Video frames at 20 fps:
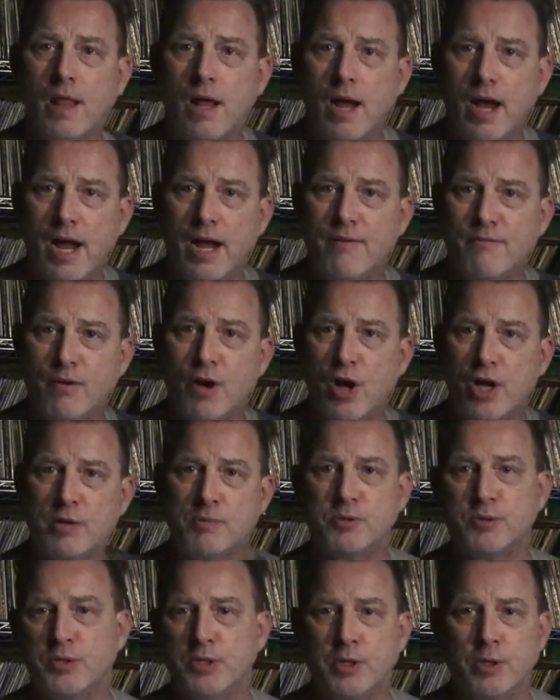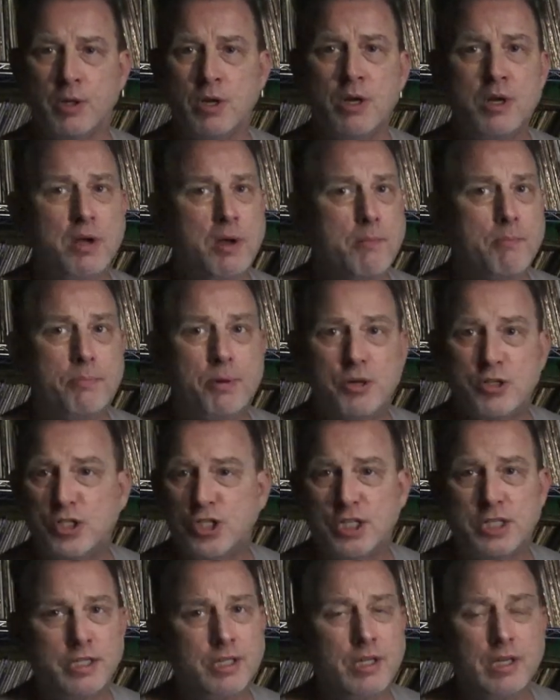high volumes or your
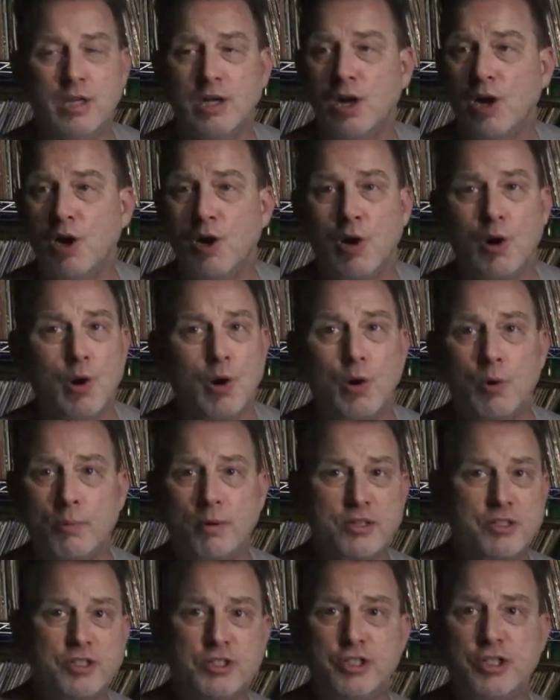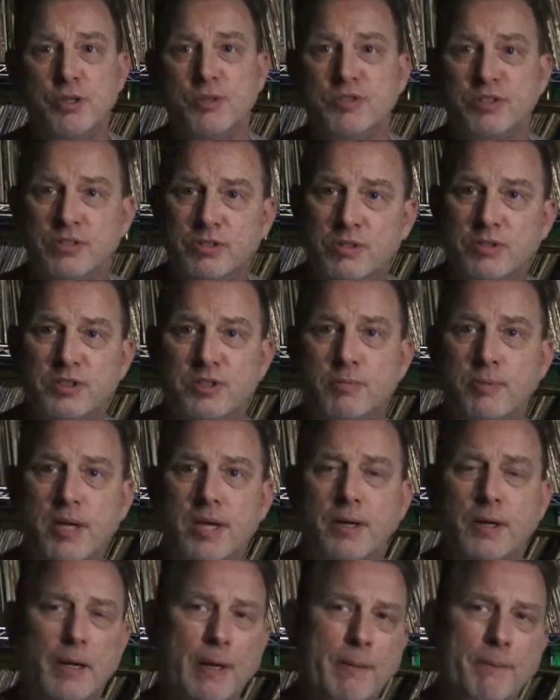pushing a whole bunch of juice into the
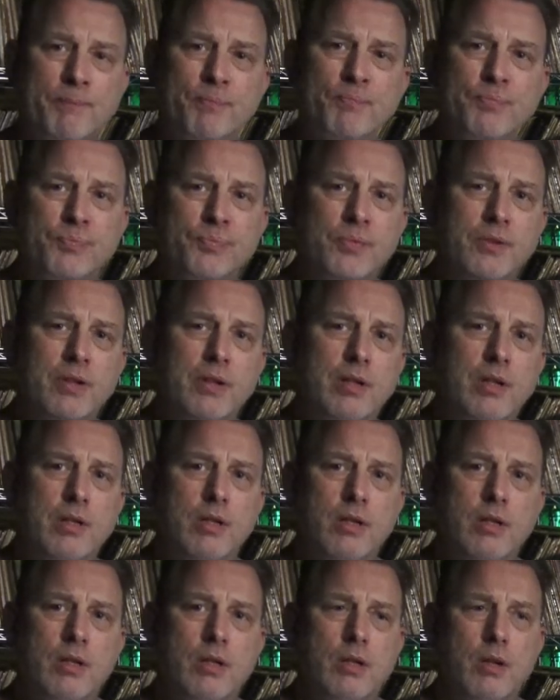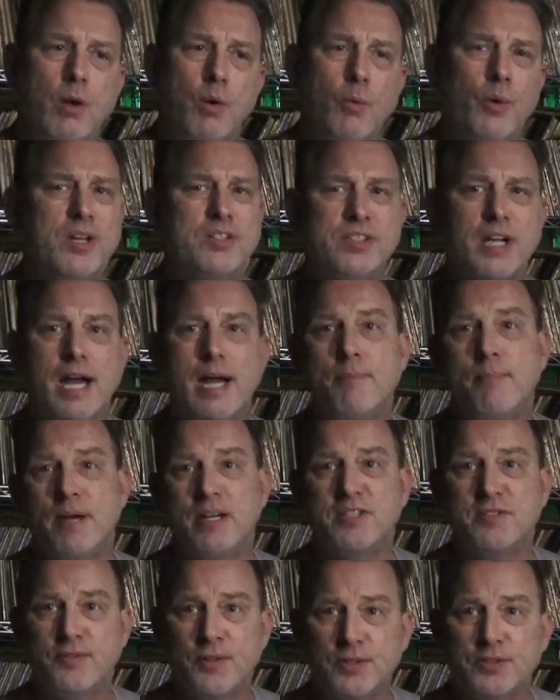speaker. What is a high
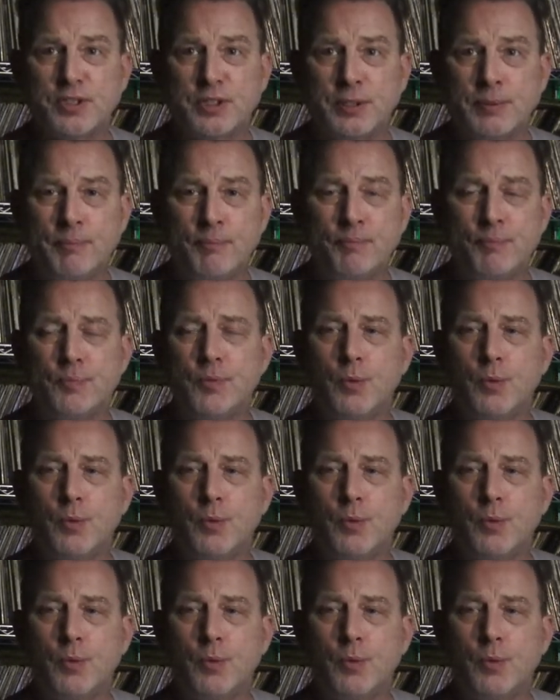pass filter?